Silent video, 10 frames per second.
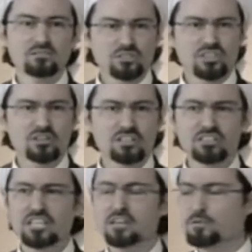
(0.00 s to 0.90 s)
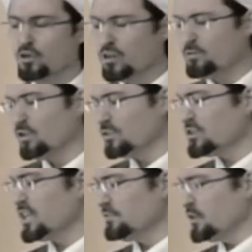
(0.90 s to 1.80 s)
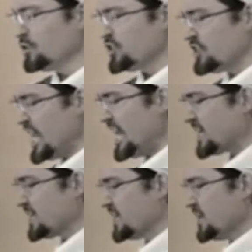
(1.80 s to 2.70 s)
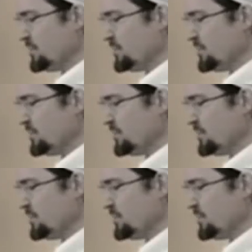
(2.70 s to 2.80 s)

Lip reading: No, seriously, if you're sick,